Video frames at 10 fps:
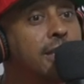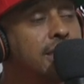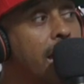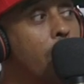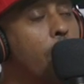in
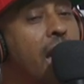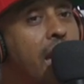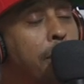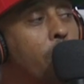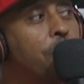jail
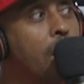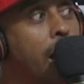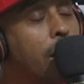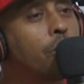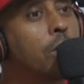April
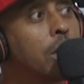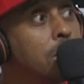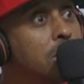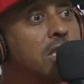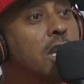fucking
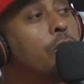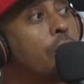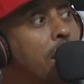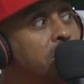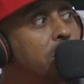she
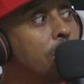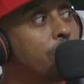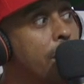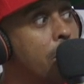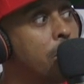run shit
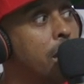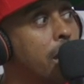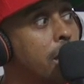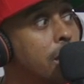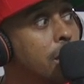round here.